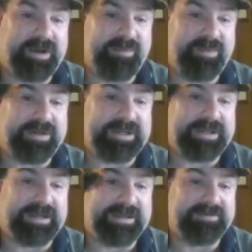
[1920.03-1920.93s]

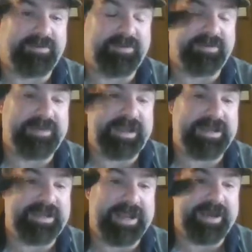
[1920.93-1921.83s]
working a total of
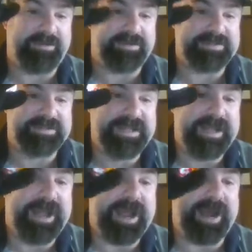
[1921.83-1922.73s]
80 hours
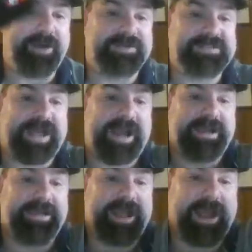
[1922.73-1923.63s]

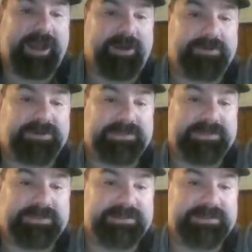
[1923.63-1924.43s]
outside of the house.